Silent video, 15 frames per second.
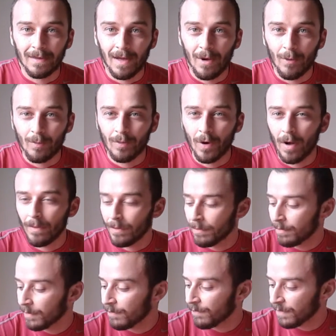I'll
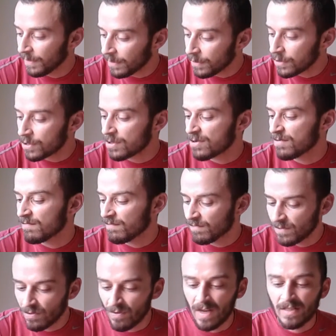probably finish
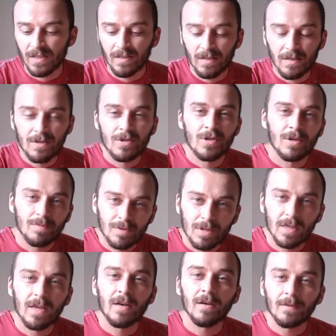the rest of these chips
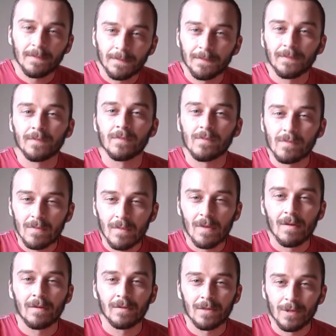later.
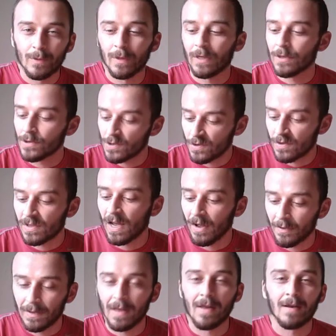So we can just
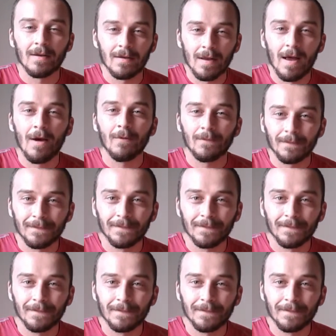count that in now.